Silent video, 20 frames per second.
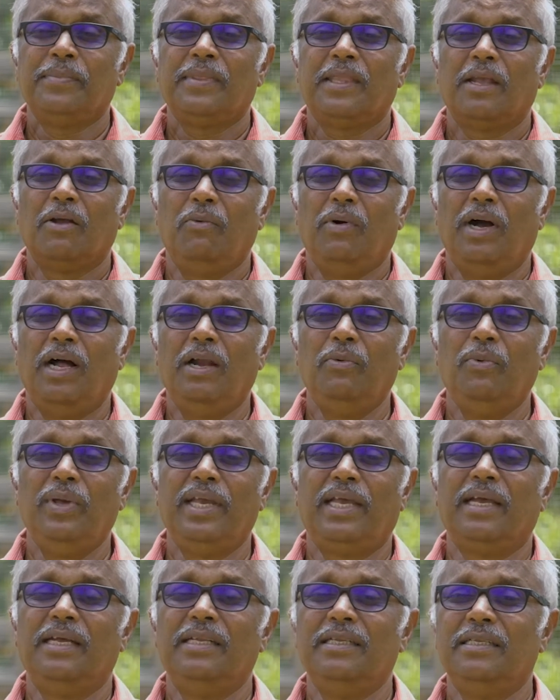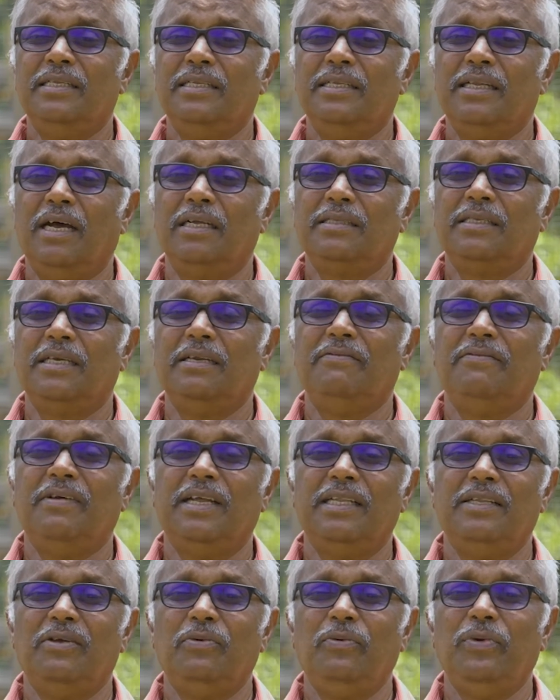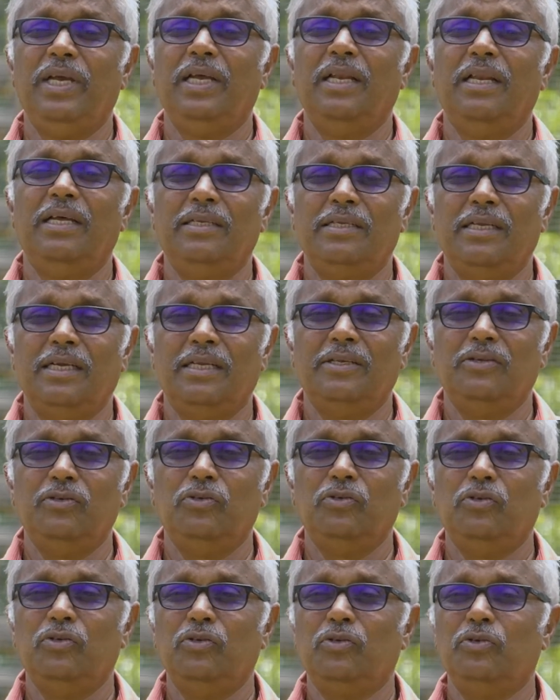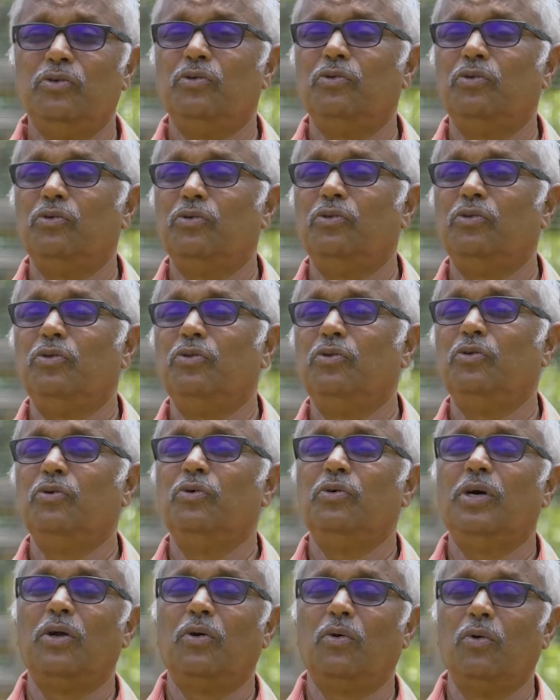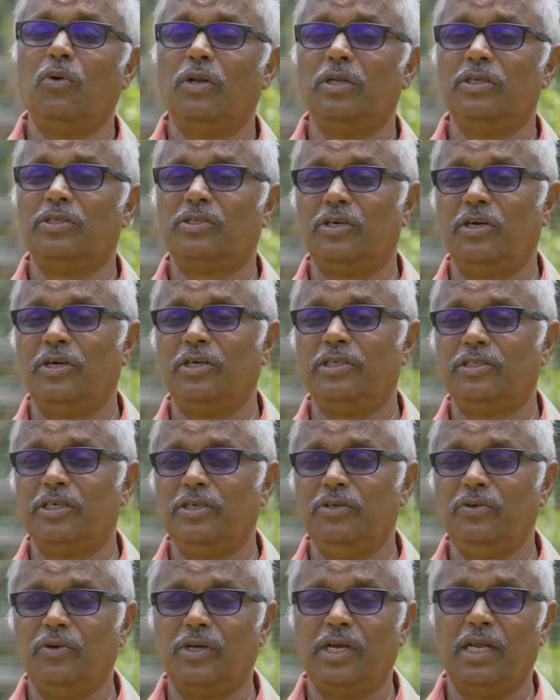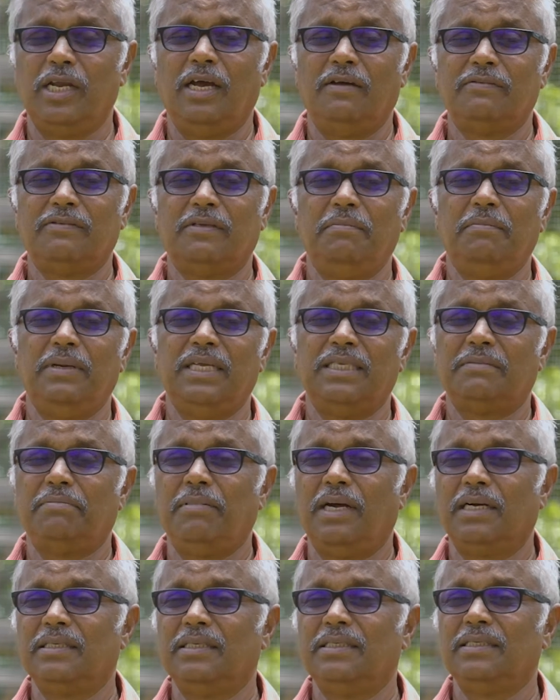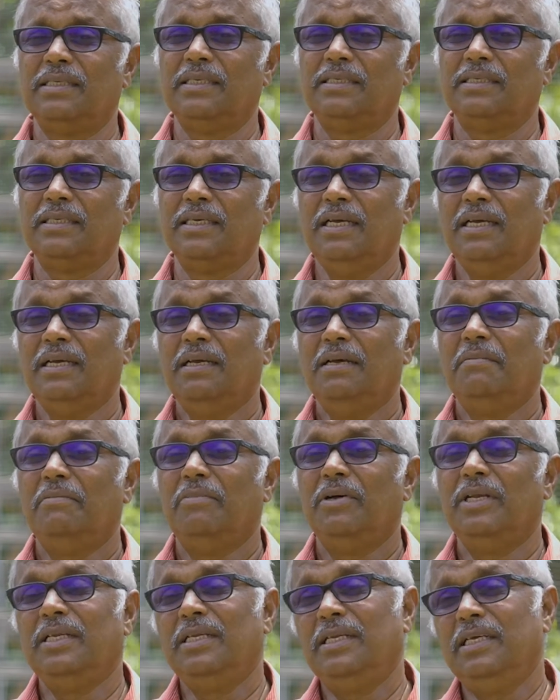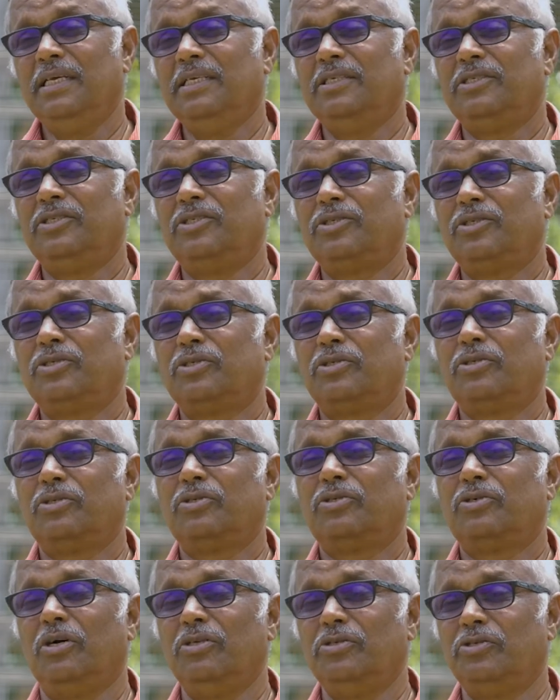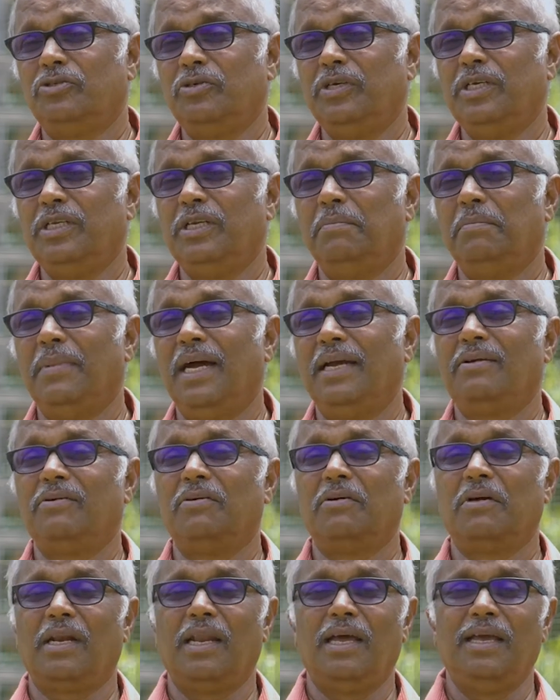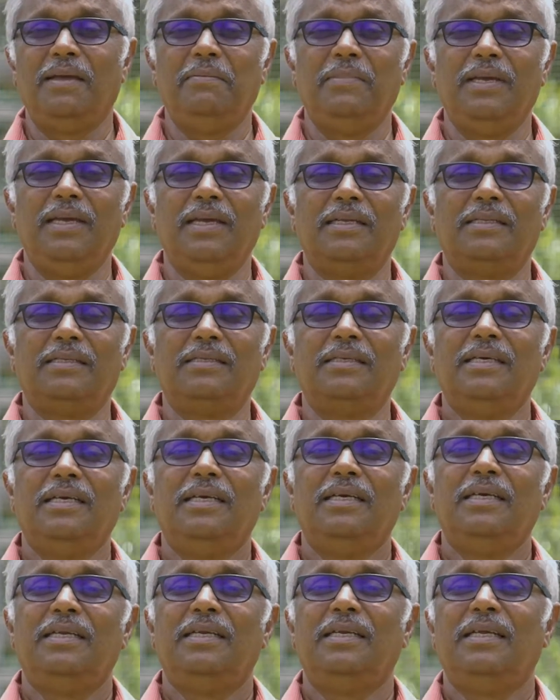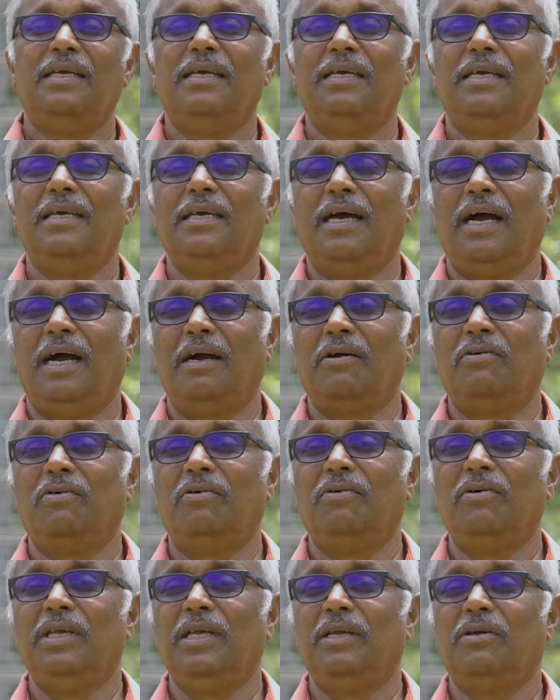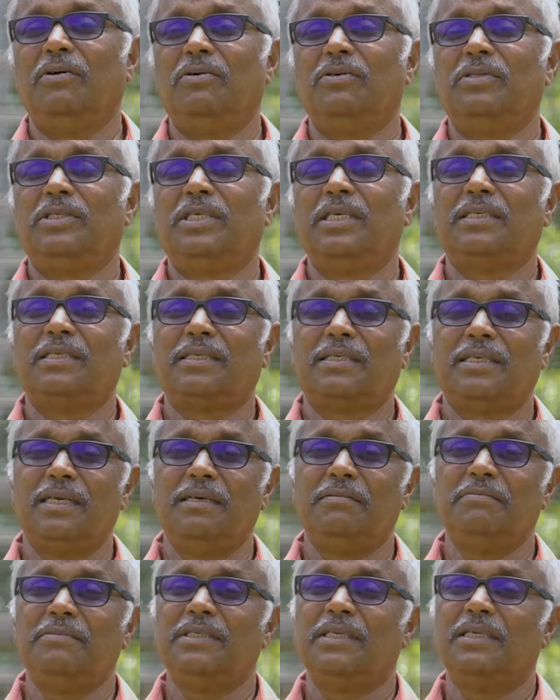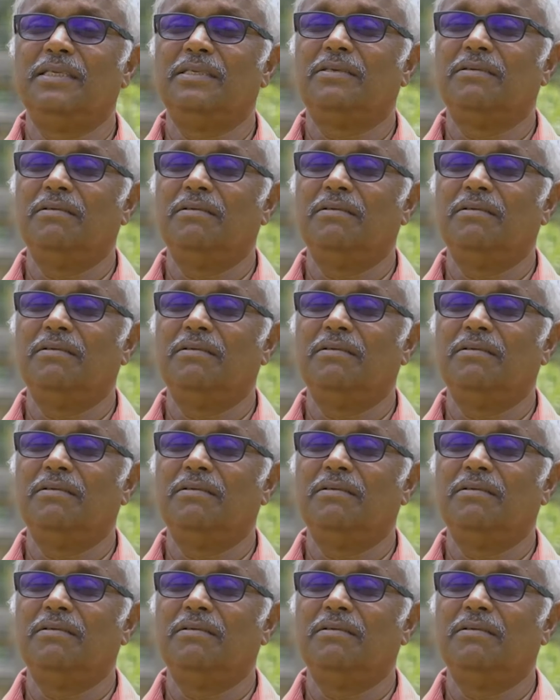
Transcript: While we cannot invent the wheel and, and do a Google search and you can have some best practices, but in each country, the microclimate, the agro ecosystems and so